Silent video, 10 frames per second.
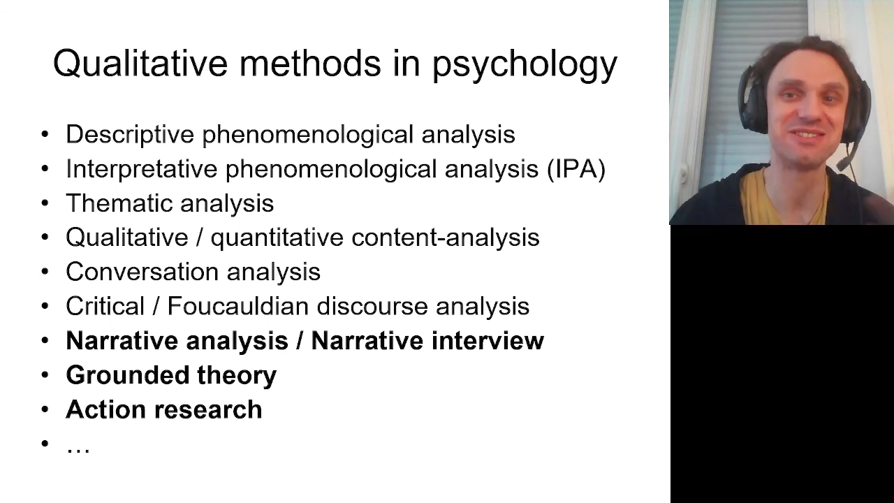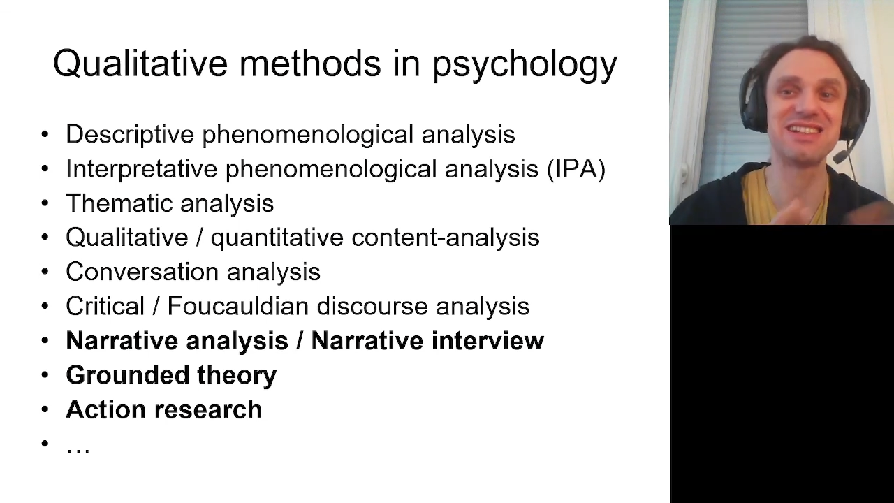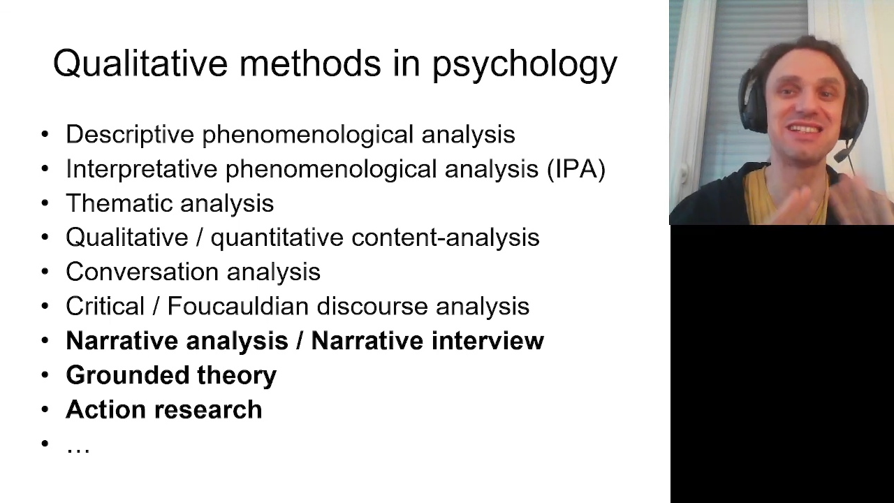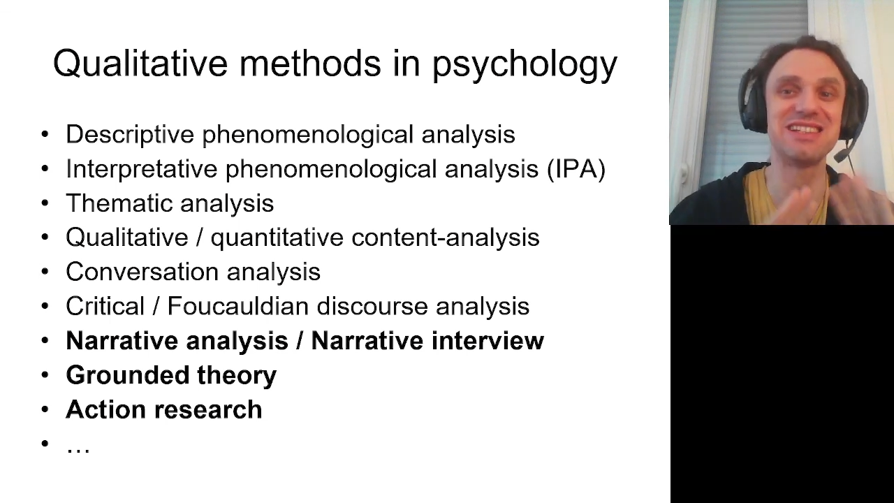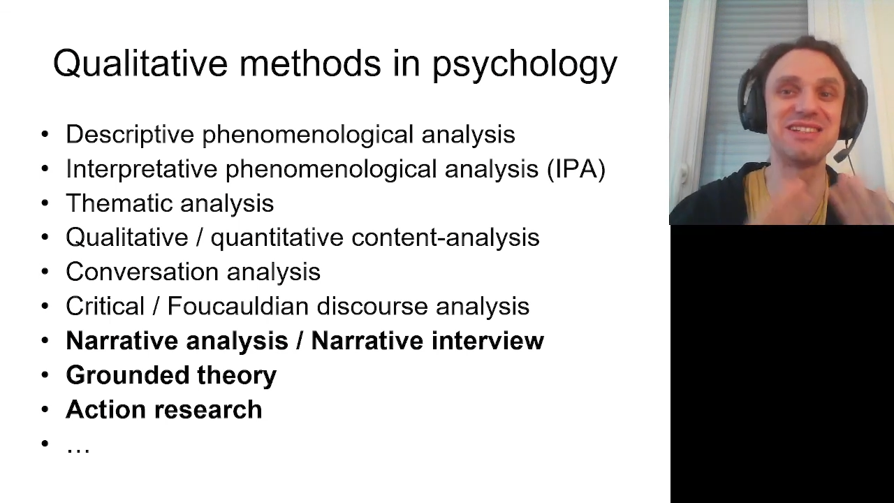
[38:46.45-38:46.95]
There are
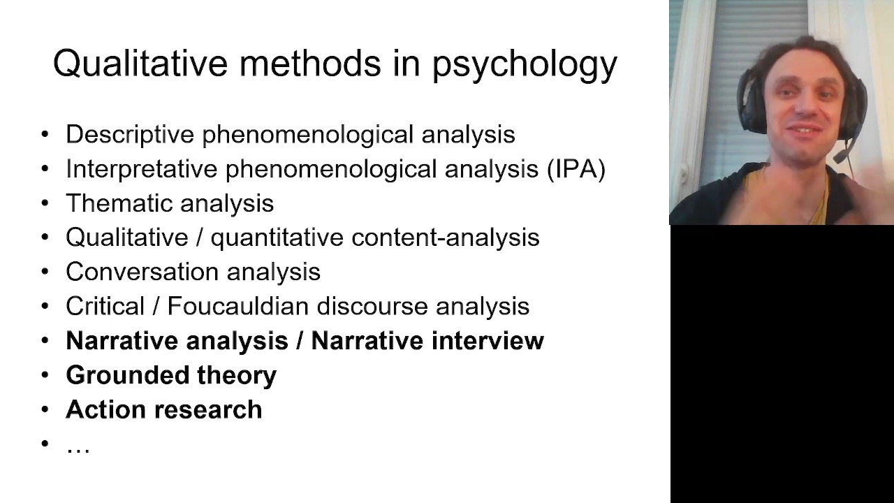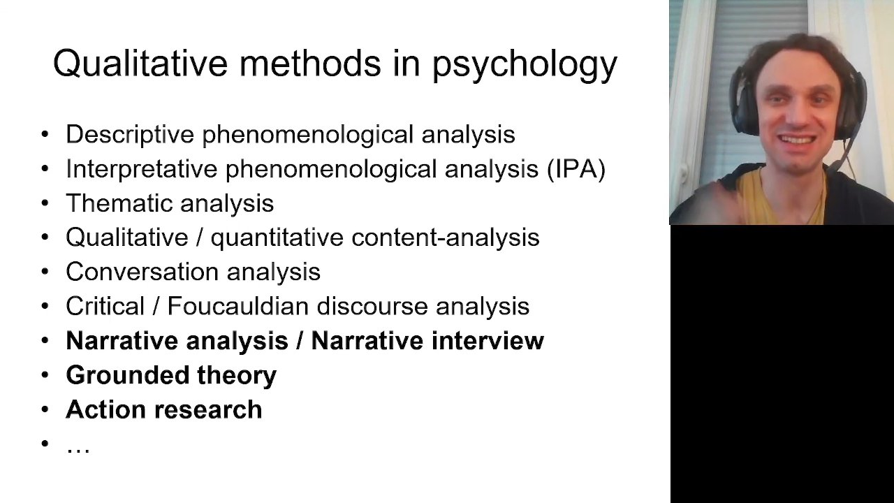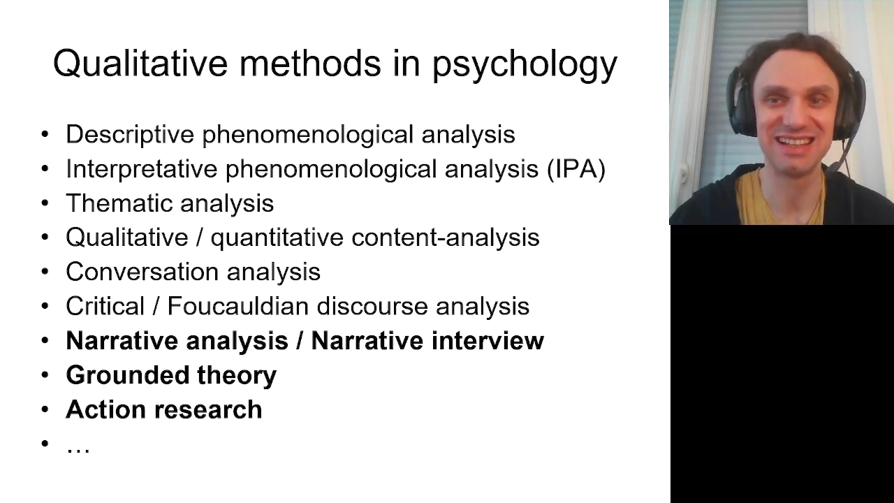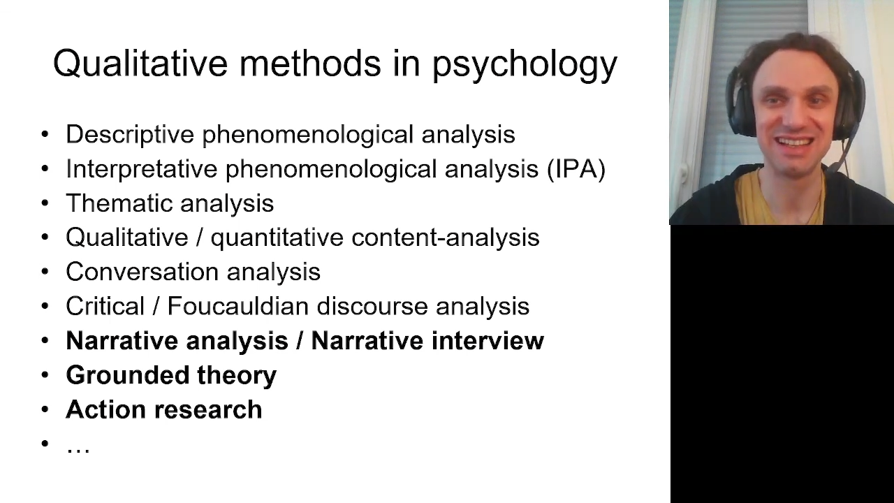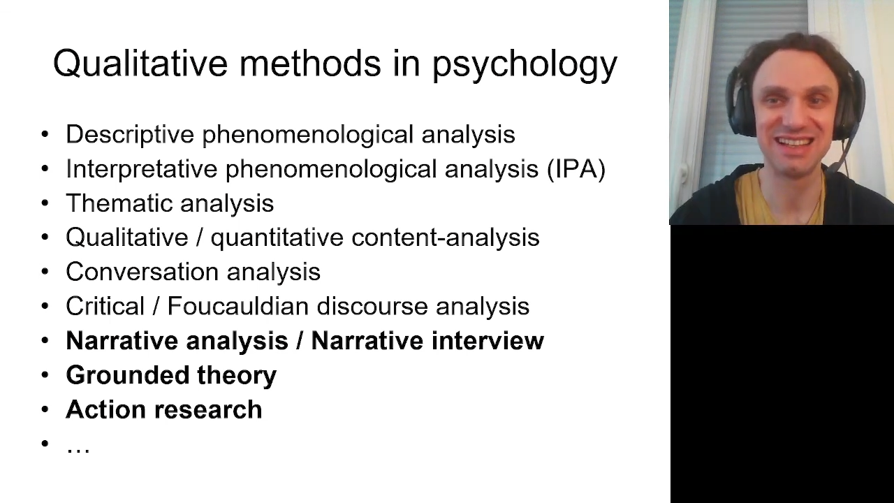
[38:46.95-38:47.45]
different
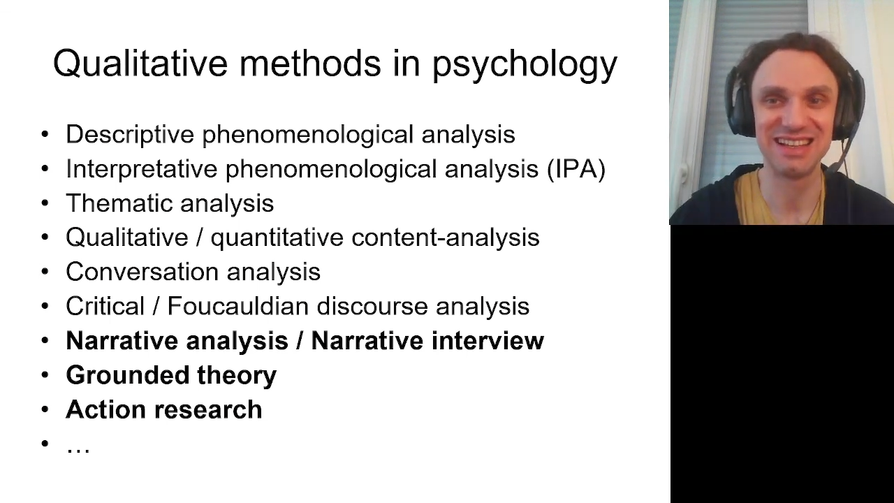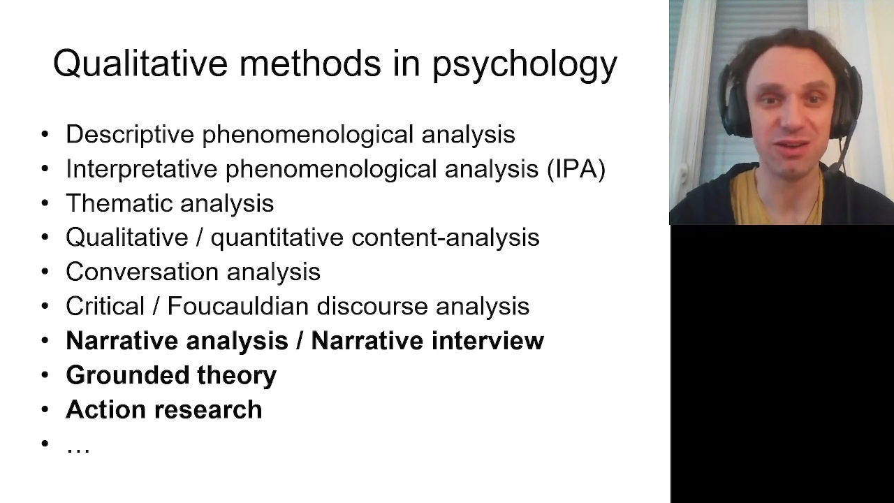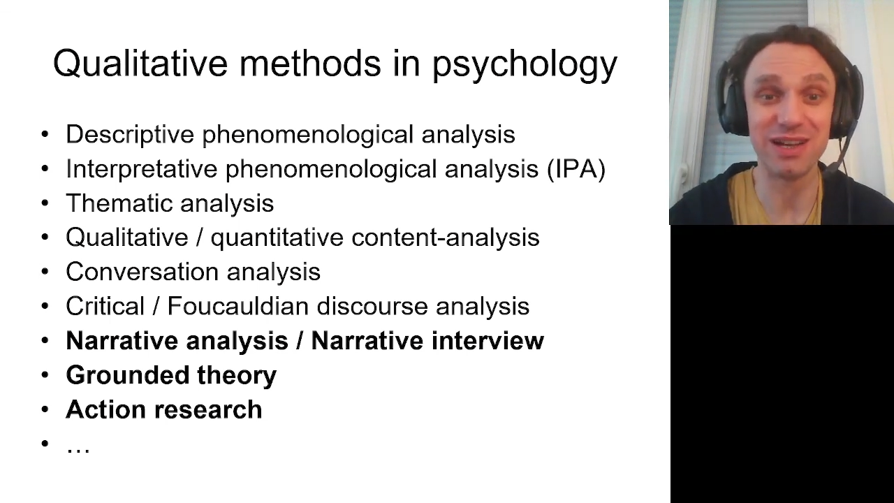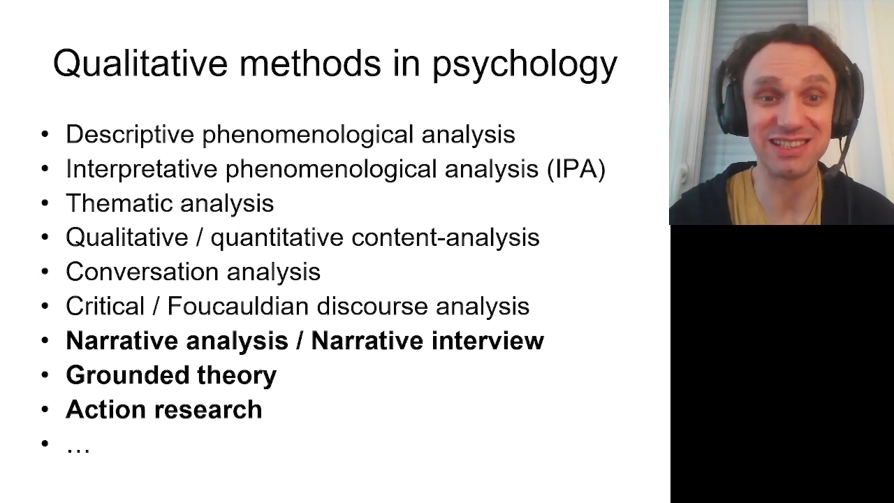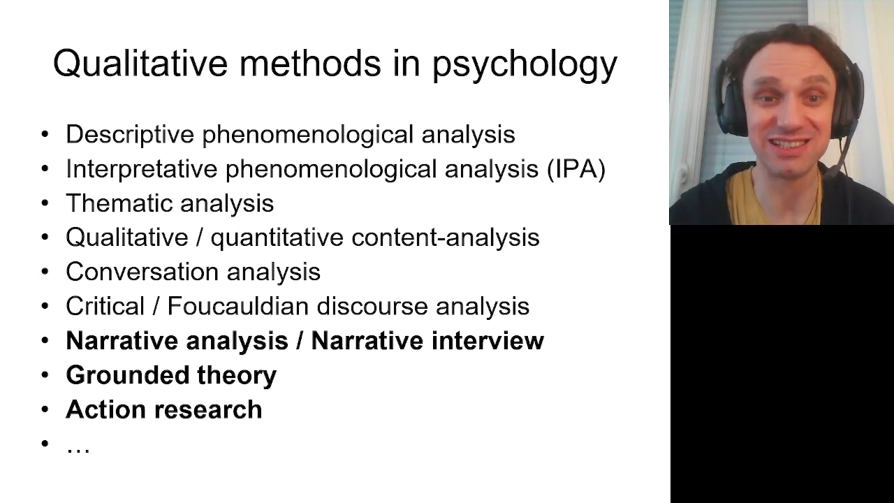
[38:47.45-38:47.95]
ways